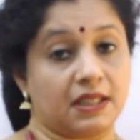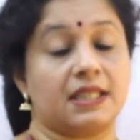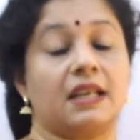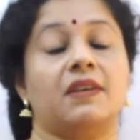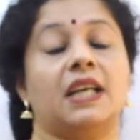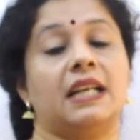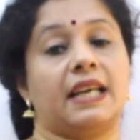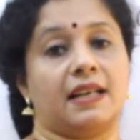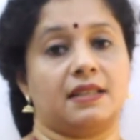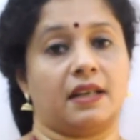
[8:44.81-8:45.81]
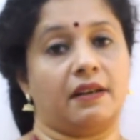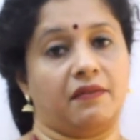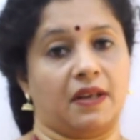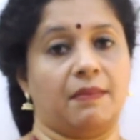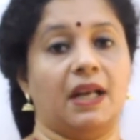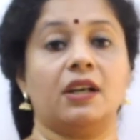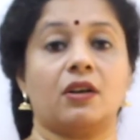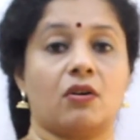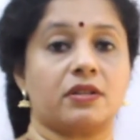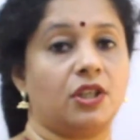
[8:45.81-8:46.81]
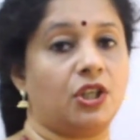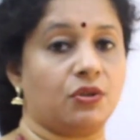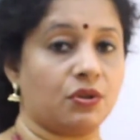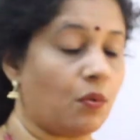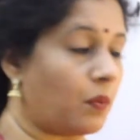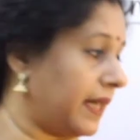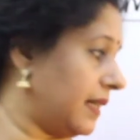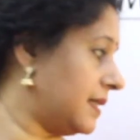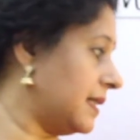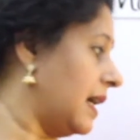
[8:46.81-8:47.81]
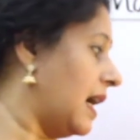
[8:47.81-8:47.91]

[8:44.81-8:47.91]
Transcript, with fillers: cervical cancer in female caused due to virus.